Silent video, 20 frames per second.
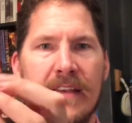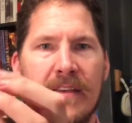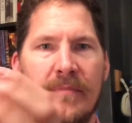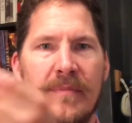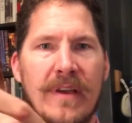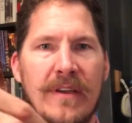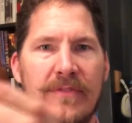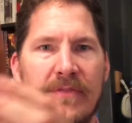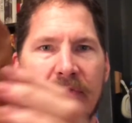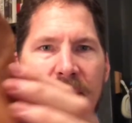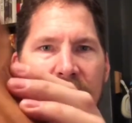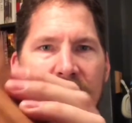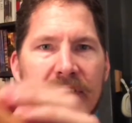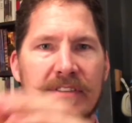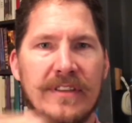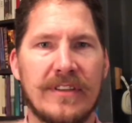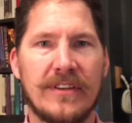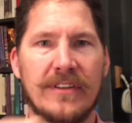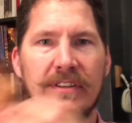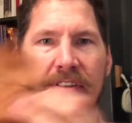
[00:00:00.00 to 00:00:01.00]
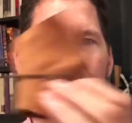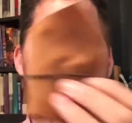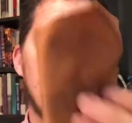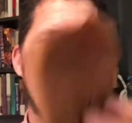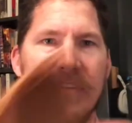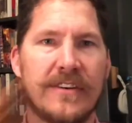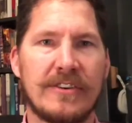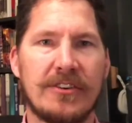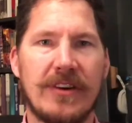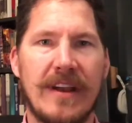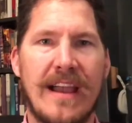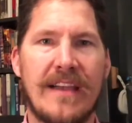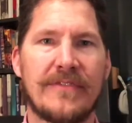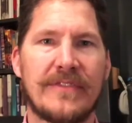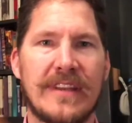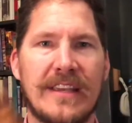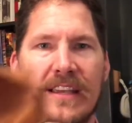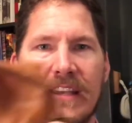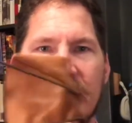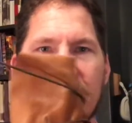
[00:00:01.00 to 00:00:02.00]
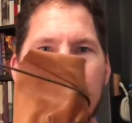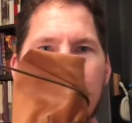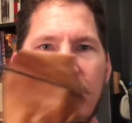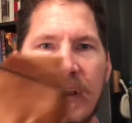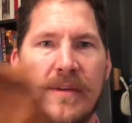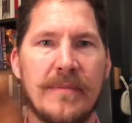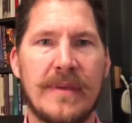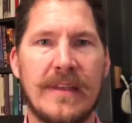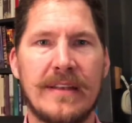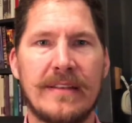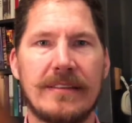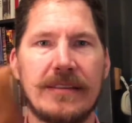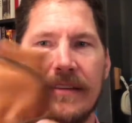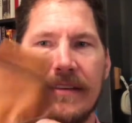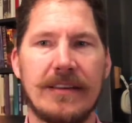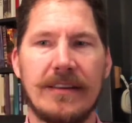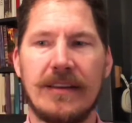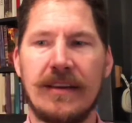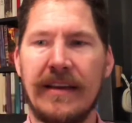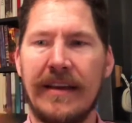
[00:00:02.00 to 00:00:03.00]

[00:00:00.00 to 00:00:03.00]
my first little leather crafting experiment.